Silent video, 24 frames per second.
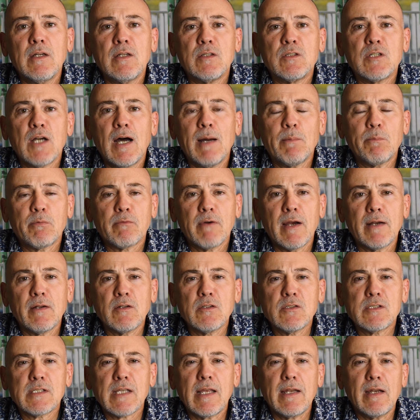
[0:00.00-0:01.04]
top
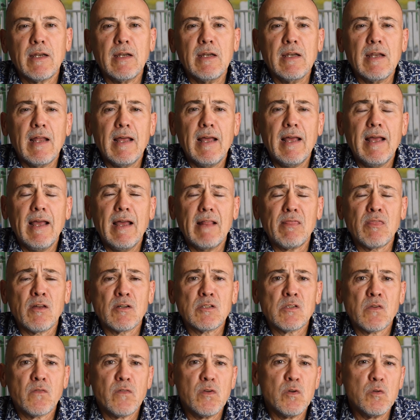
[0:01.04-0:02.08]
runners. And
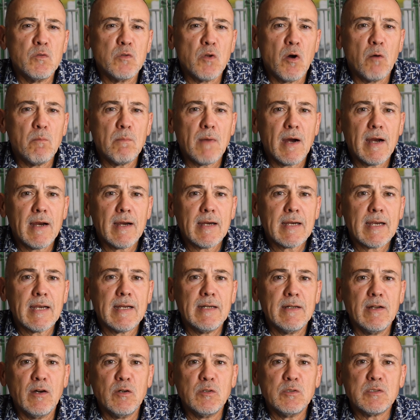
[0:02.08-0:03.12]
those of you who know Mark
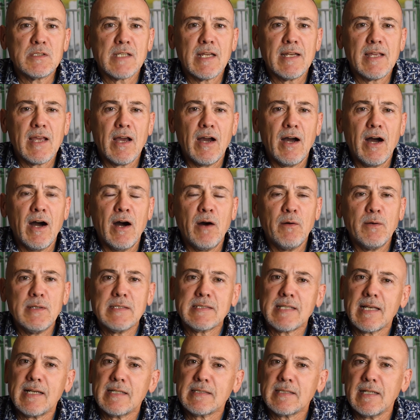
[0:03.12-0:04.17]
knows that he
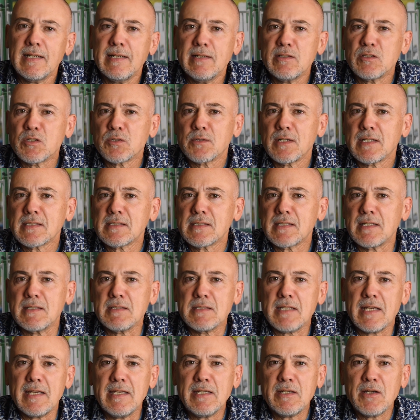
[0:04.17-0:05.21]
always has an interesting
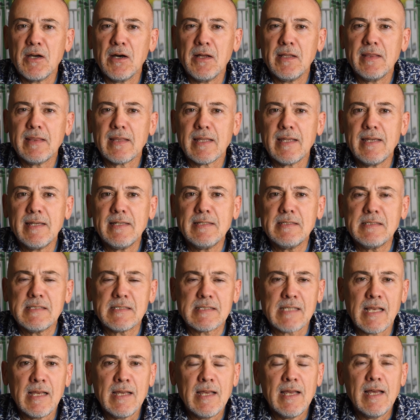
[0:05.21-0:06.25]
take on
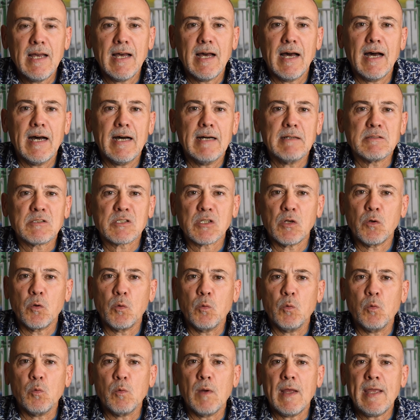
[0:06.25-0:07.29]
things.
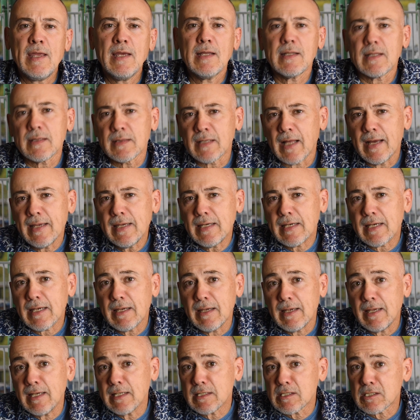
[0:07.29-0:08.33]
So hit
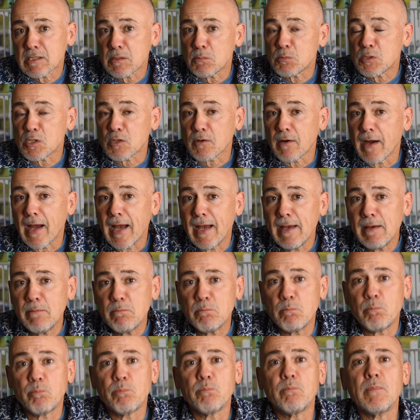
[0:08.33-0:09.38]
like, hit
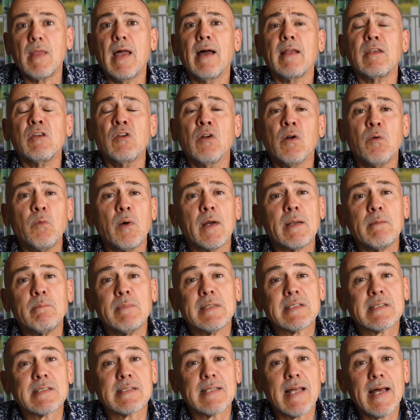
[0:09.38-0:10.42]
subscribe. You don't want to
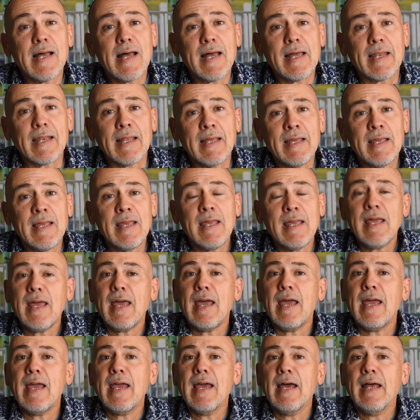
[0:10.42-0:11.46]
miss that.
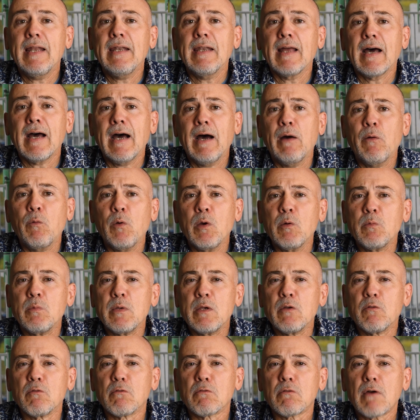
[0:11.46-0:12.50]
And we'll
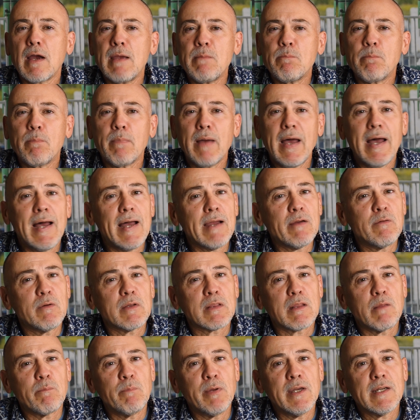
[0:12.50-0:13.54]
be right back
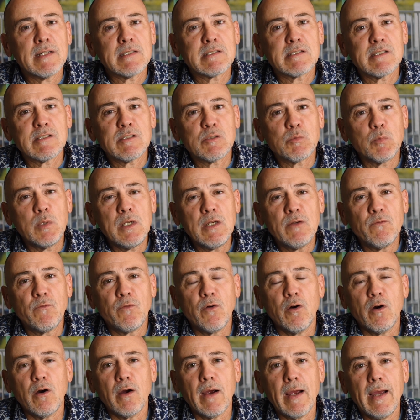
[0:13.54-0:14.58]
with the picks this week
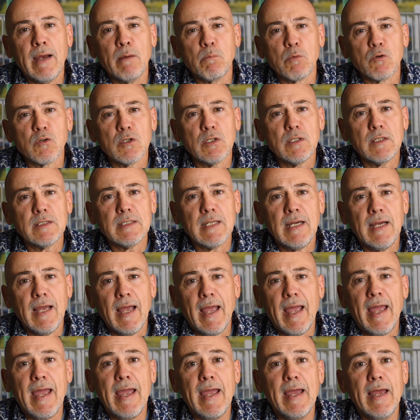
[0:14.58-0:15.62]
for Emerald
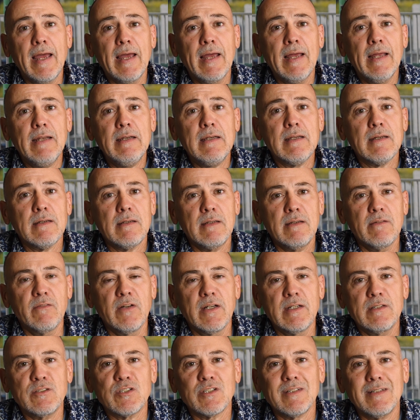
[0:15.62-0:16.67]
and
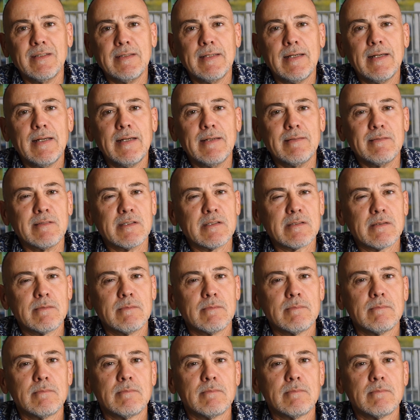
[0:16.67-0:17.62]
Evangeline Downs.